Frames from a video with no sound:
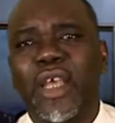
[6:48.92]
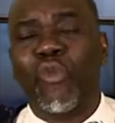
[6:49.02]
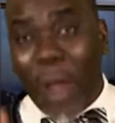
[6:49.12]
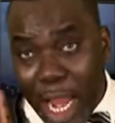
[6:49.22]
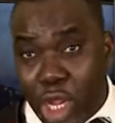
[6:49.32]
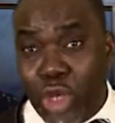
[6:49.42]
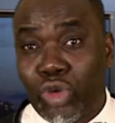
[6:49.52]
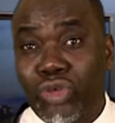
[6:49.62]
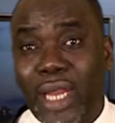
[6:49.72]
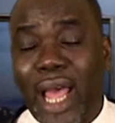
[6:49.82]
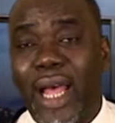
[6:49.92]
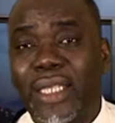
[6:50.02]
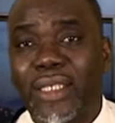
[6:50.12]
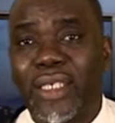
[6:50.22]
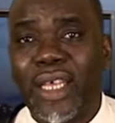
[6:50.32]
When you do
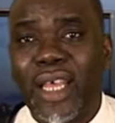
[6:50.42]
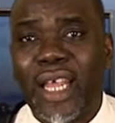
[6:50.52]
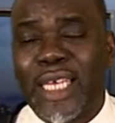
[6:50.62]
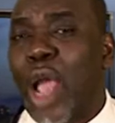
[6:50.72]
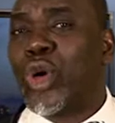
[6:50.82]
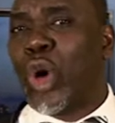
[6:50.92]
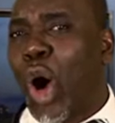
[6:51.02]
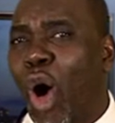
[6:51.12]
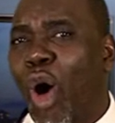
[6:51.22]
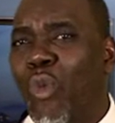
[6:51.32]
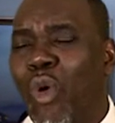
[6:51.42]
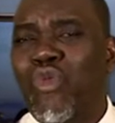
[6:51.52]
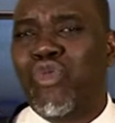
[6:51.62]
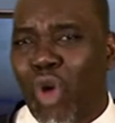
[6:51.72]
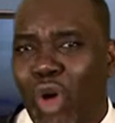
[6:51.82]
that, the God who
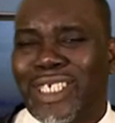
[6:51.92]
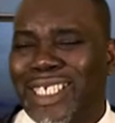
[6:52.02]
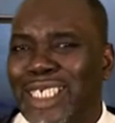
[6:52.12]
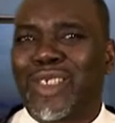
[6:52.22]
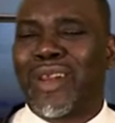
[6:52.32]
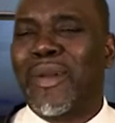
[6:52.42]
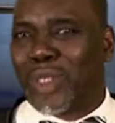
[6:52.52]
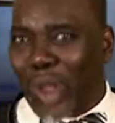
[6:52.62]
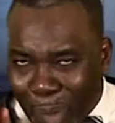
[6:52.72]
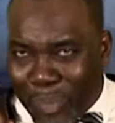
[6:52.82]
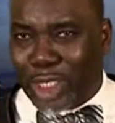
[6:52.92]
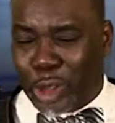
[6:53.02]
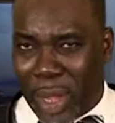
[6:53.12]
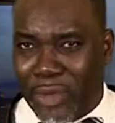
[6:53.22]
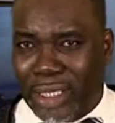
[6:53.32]
wrote the script on
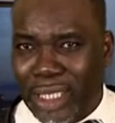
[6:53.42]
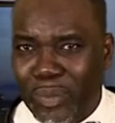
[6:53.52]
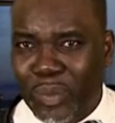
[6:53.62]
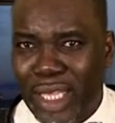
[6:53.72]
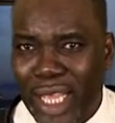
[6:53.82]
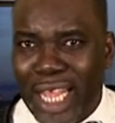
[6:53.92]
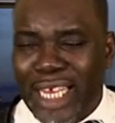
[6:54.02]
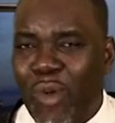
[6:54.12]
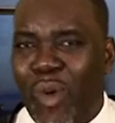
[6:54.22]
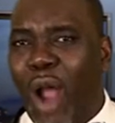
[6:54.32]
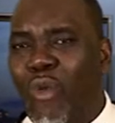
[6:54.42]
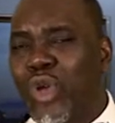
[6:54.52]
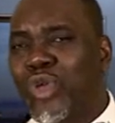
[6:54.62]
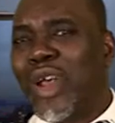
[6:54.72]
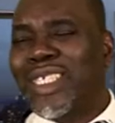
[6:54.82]
prosperity, the one
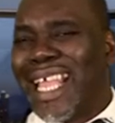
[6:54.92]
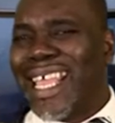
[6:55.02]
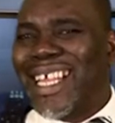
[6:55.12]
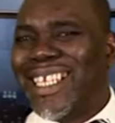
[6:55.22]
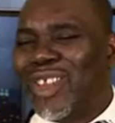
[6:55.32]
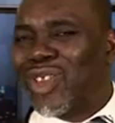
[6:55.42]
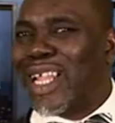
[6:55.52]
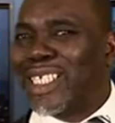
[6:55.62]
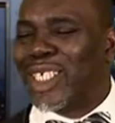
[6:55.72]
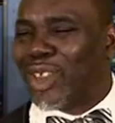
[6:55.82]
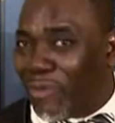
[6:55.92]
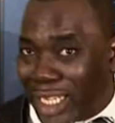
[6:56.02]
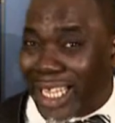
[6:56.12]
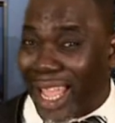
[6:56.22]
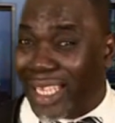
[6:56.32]
who knows the hidden treasures of
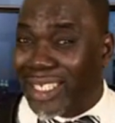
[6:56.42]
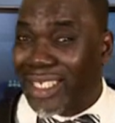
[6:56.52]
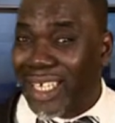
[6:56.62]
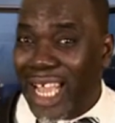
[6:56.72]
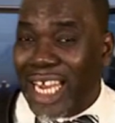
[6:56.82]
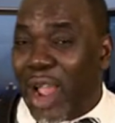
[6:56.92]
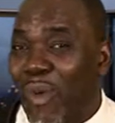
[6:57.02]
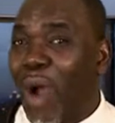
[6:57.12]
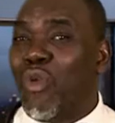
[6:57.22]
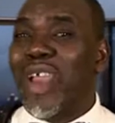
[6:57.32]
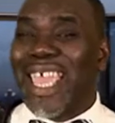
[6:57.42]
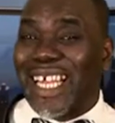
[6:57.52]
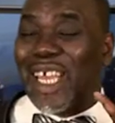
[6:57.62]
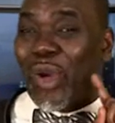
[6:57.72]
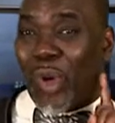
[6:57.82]
this earth, the one who
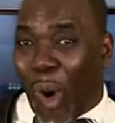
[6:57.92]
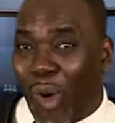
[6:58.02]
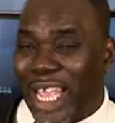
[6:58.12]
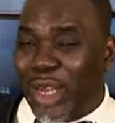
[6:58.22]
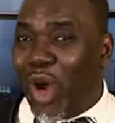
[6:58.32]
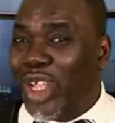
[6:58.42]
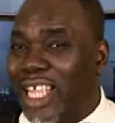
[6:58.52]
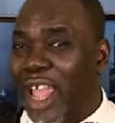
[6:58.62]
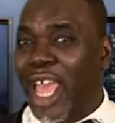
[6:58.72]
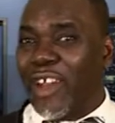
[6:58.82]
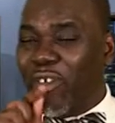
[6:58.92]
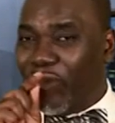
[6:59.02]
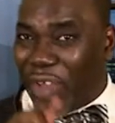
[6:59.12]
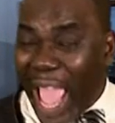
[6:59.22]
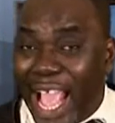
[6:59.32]
hit the gold, he knows the
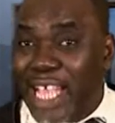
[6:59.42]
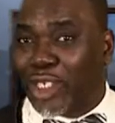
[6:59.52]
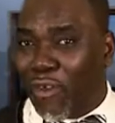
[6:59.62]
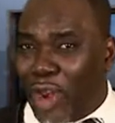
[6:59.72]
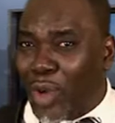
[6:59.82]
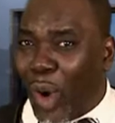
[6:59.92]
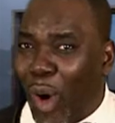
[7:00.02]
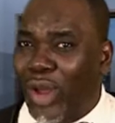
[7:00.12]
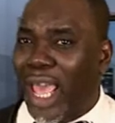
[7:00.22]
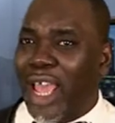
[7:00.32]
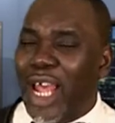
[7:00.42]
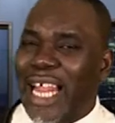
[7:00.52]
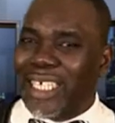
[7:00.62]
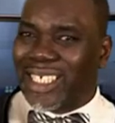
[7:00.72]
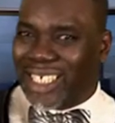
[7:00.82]
veins of the gold,
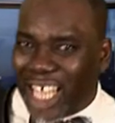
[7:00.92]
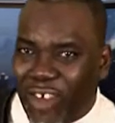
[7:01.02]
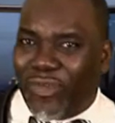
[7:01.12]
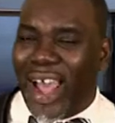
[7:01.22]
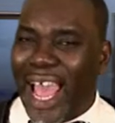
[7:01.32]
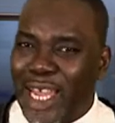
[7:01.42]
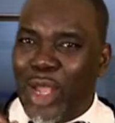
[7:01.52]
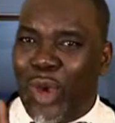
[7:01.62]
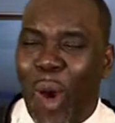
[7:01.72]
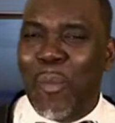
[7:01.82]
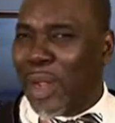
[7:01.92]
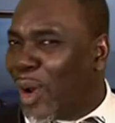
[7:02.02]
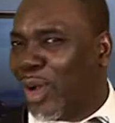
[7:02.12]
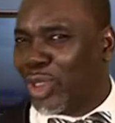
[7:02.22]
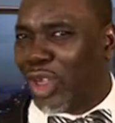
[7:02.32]
the silver and the gold
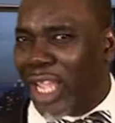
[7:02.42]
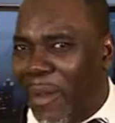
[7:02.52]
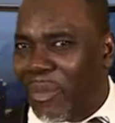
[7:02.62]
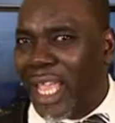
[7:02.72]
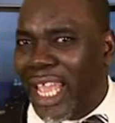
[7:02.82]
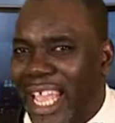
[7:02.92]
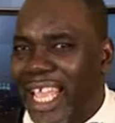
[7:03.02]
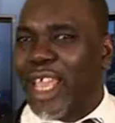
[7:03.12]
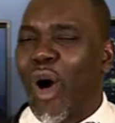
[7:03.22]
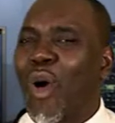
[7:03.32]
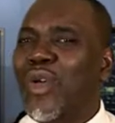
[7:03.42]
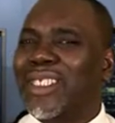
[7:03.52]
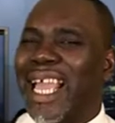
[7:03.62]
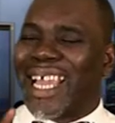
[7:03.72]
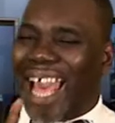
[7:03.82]
belongs to him. He, he owns
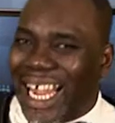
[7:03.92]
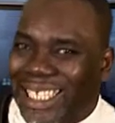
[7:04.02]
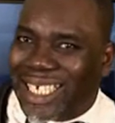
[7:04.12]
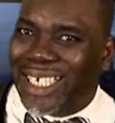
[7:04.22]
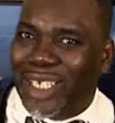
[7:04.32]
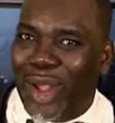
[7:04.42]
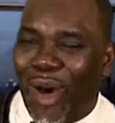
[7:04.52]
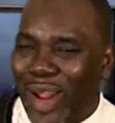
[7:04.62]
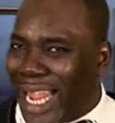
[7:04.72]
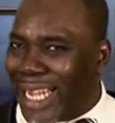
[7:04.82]
the cattle on